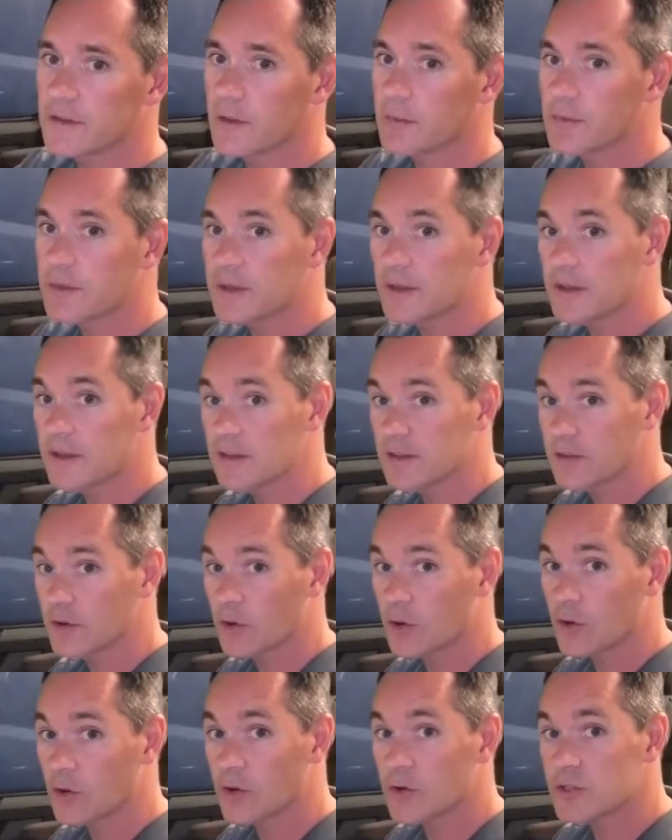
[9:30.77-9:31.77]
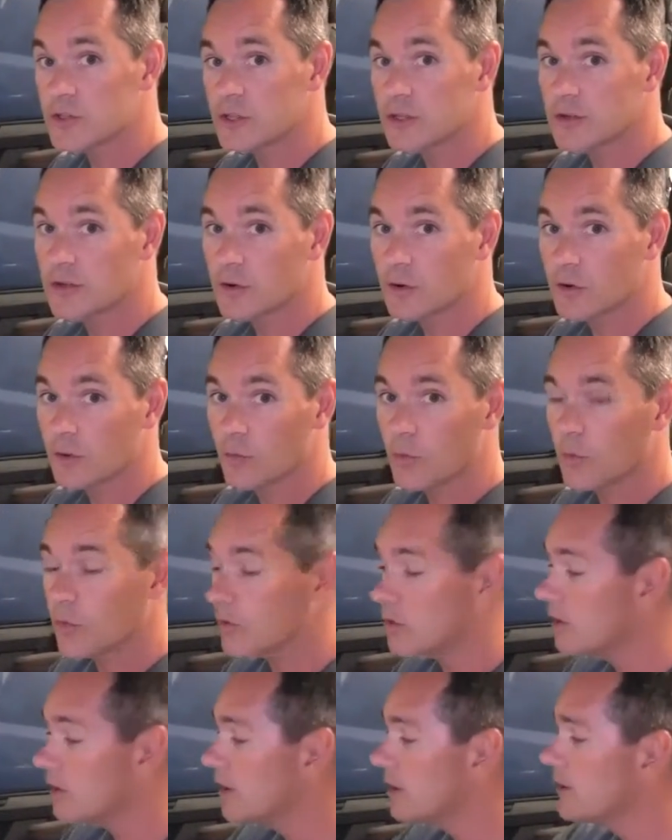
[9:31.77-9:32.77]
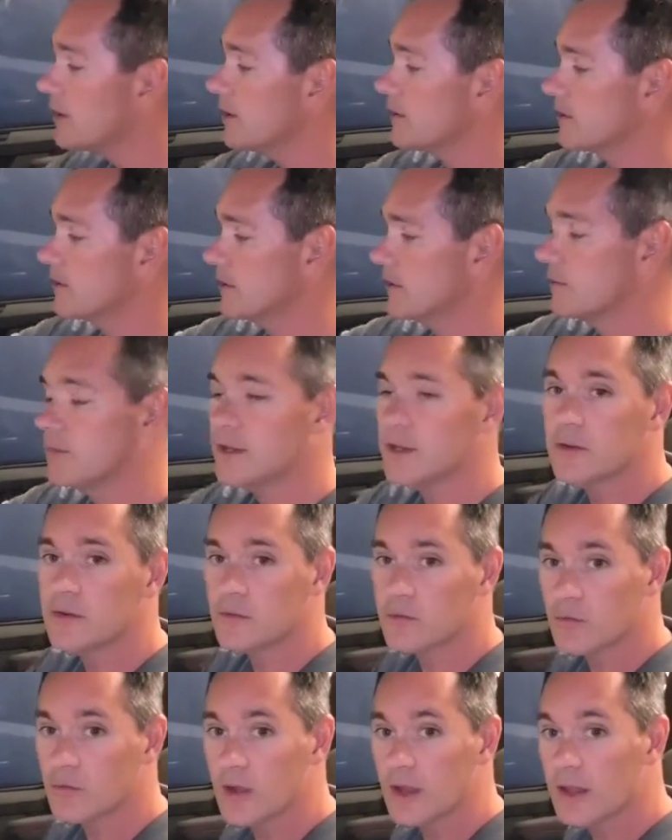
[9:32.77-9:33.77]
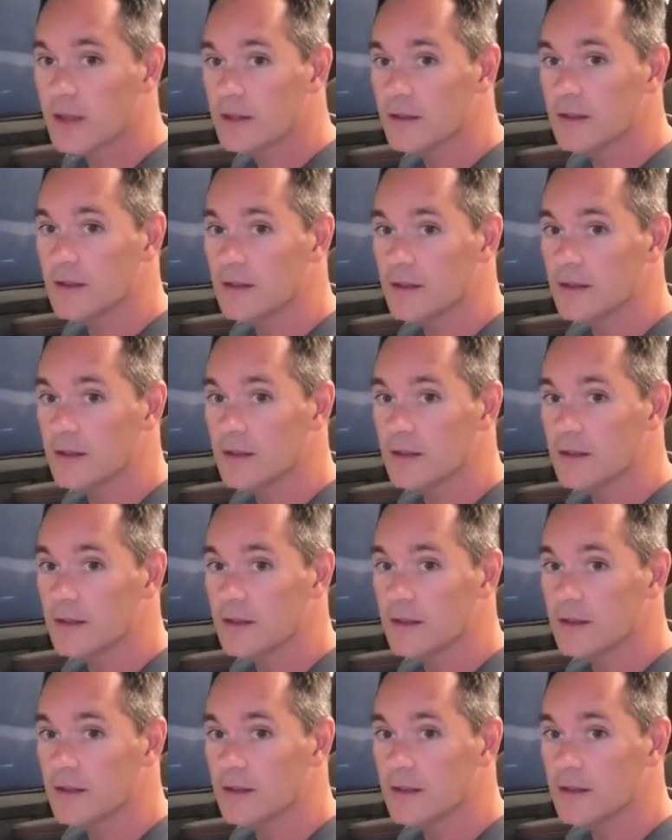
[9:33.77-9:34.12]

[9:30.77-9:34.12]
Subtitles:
something that's urgent or a warning, it's going to be in red.